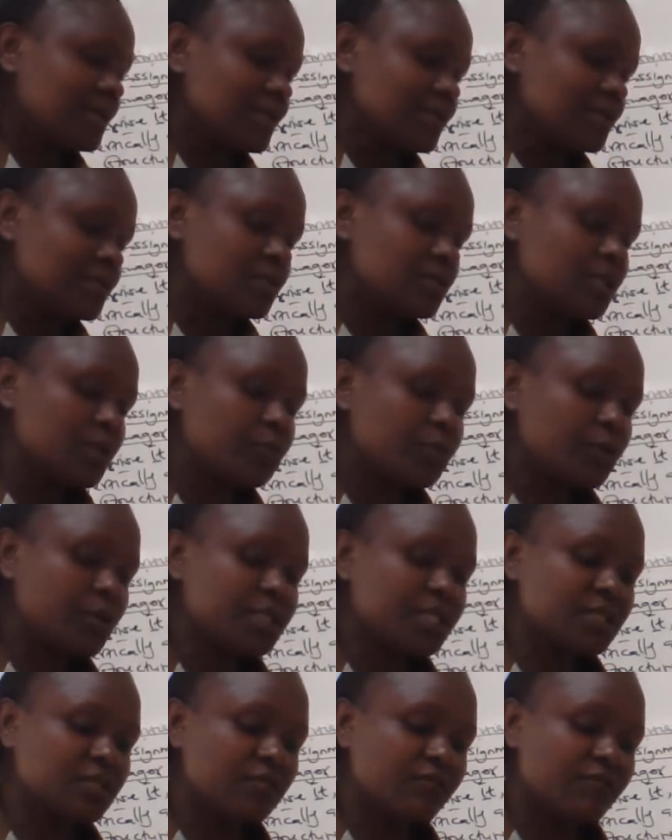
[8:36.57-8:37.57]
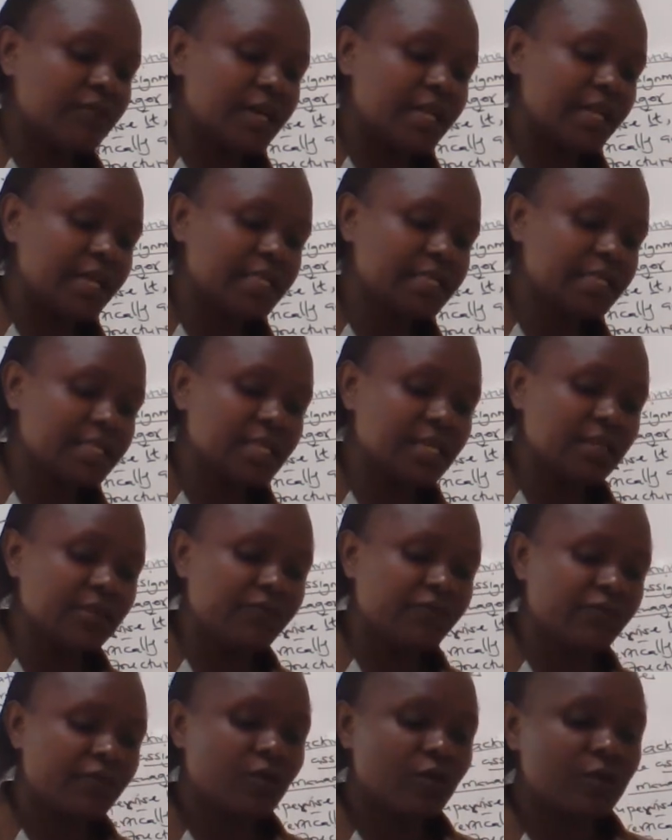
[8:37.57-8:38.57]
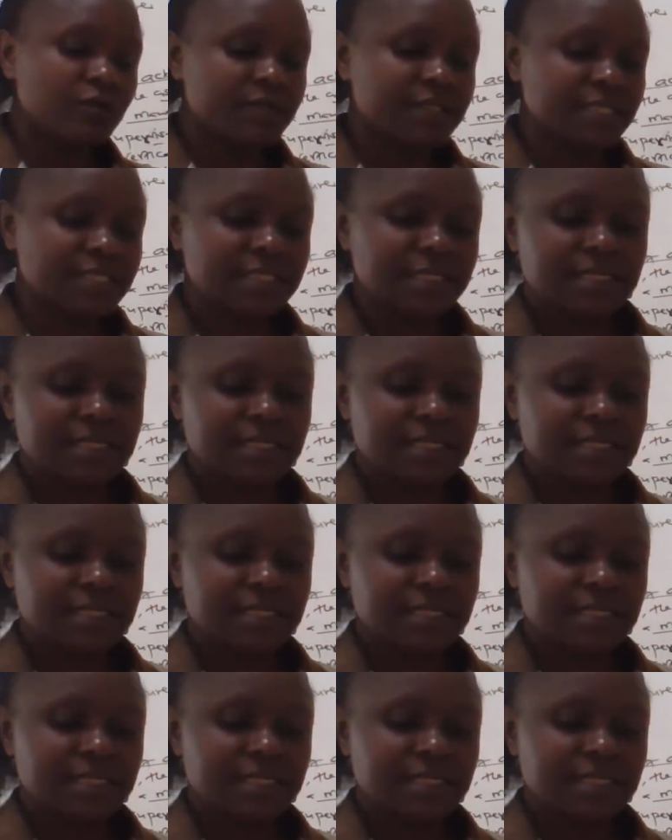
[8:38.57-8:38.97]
So the process of organizing involves